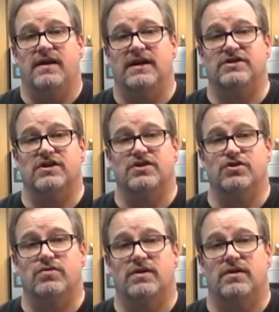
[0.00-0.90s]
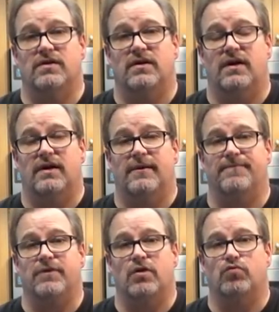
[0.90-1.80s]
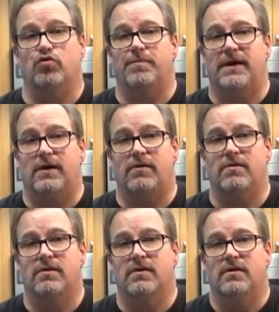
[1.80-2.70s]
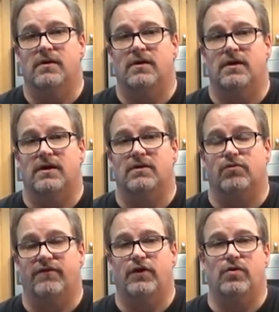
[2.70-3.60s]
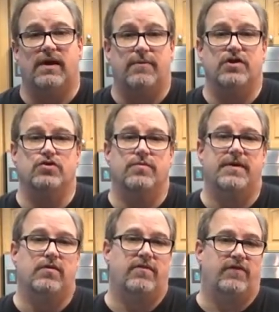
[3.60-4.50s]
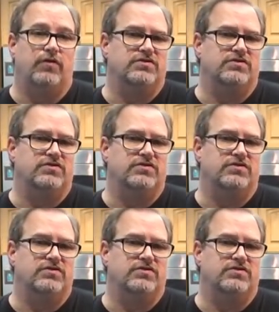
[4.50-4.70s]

He's going to do a um, root beer uh, review, and I'm going to do a beer review.